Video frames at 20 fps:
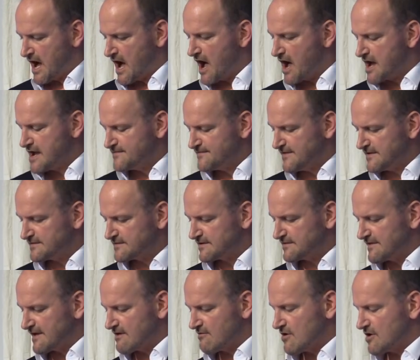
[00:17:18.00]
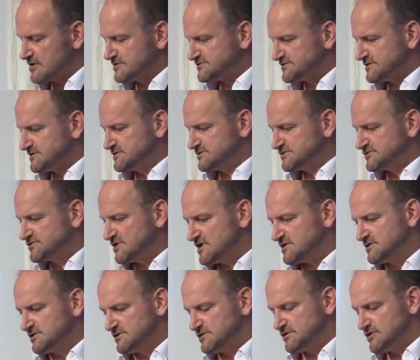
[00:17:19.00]
I think that there are
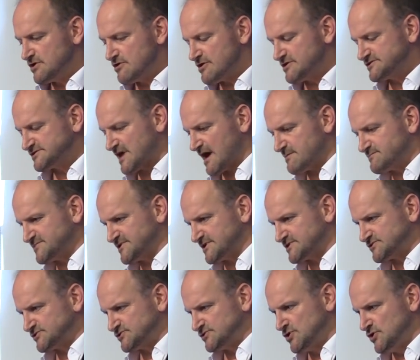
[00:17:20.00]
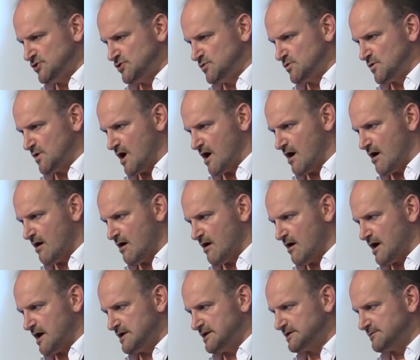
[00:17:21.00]
certain Eurosceptics who
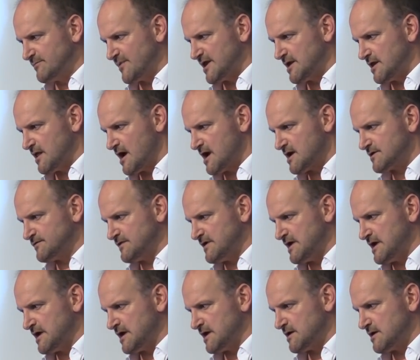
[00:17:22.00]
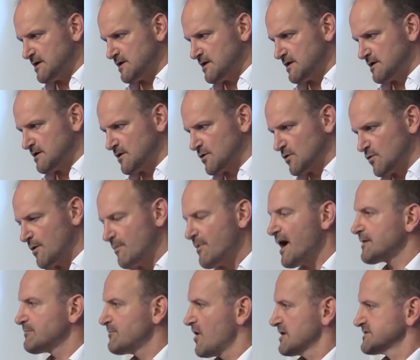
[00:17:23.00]
are a little bit like the
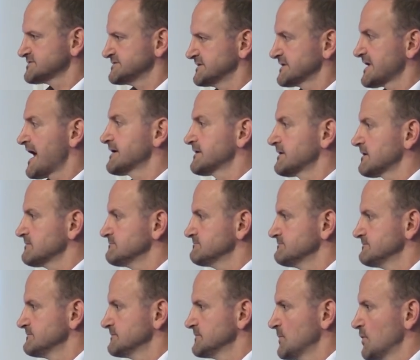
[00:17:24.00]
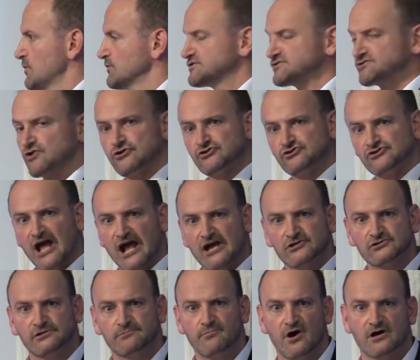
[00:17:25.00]
Quebec Party in Canada or the Scottish
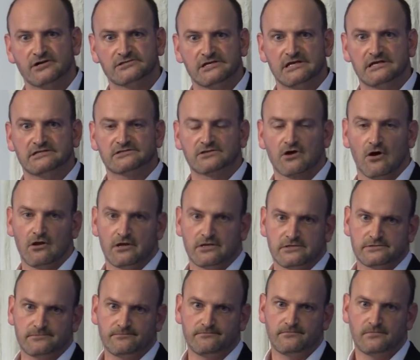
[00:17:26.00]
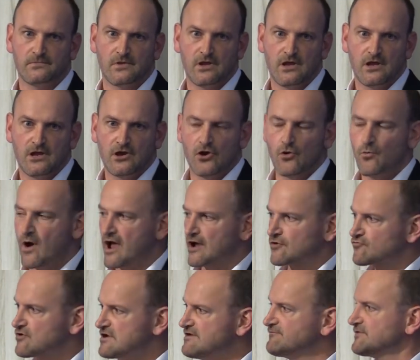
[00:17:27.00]
National Party in Scotland, where
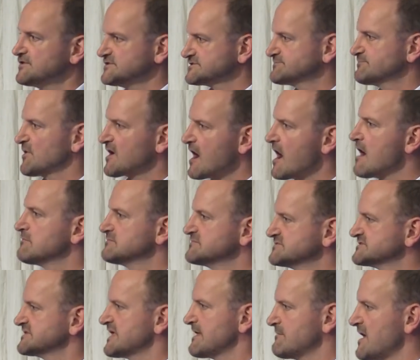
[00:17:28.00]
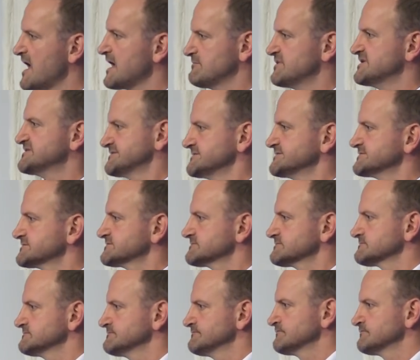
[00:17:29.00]
grievance becomes their main business.